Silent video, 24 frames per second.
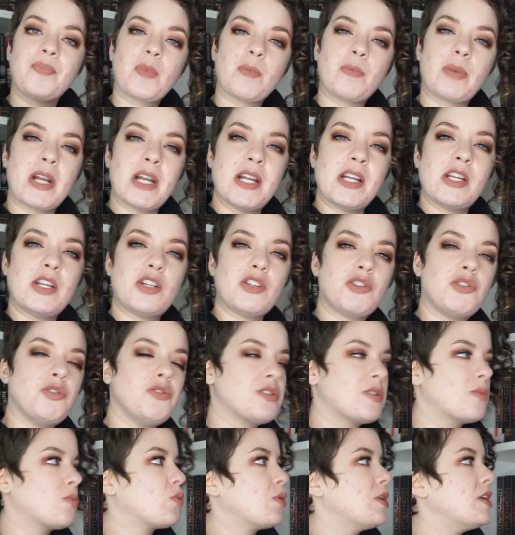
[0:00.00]
but I need to just do
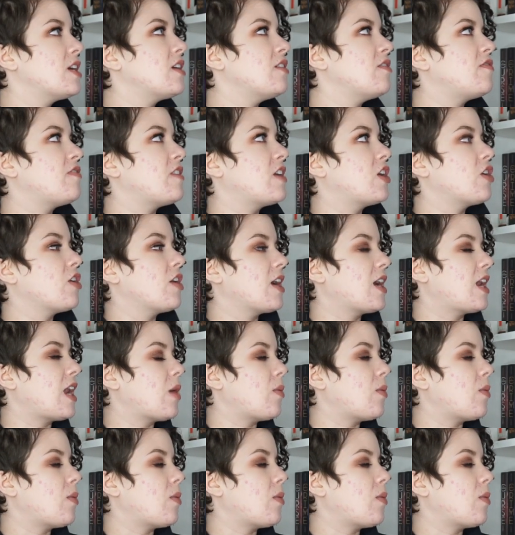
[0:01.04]
some reconfiguring and